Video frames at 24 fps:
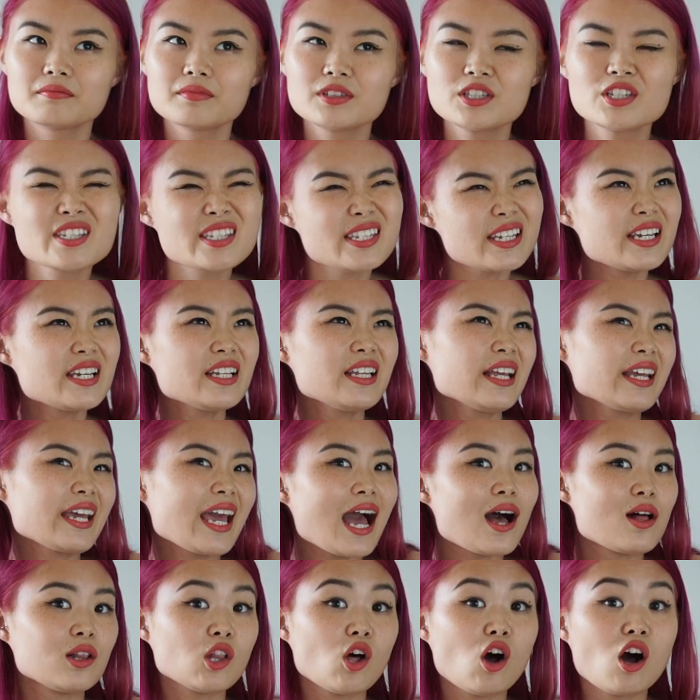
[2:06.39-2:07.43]
to see like
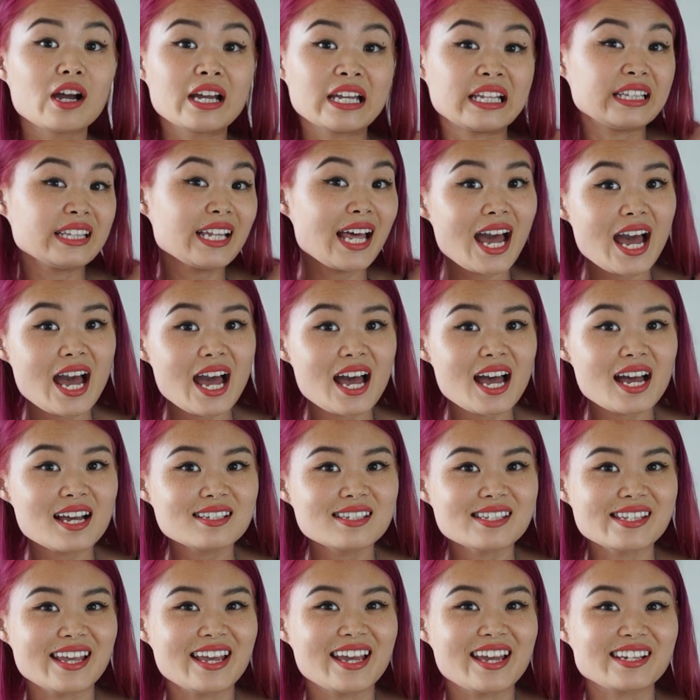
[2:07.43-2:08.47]
how long it
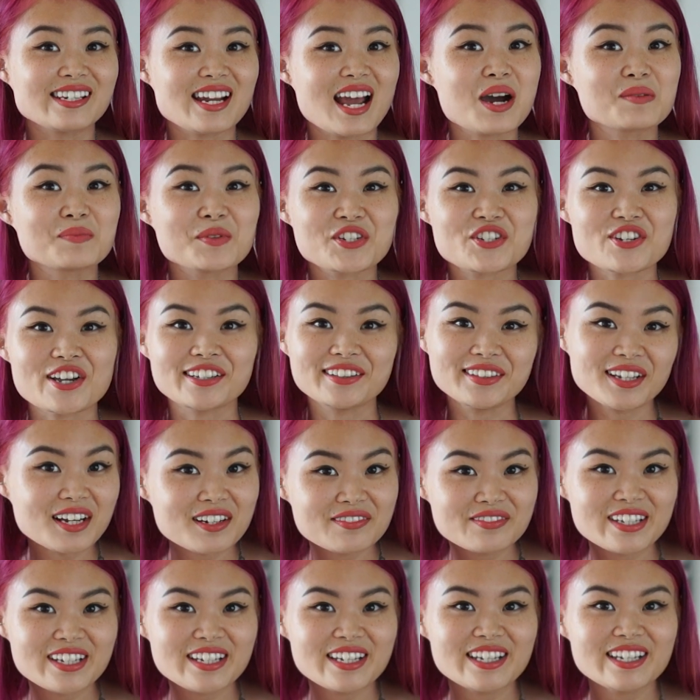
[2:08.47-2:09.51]
lasts and how much I
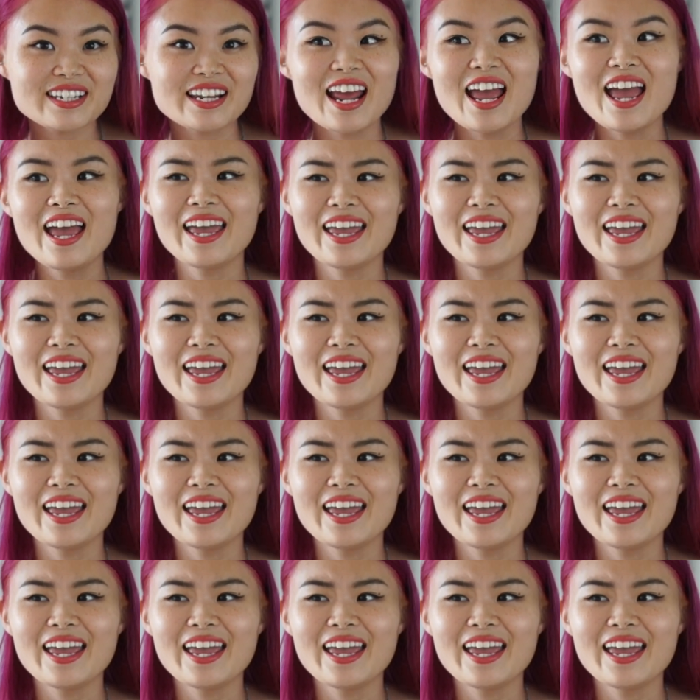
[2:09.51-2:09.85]
love it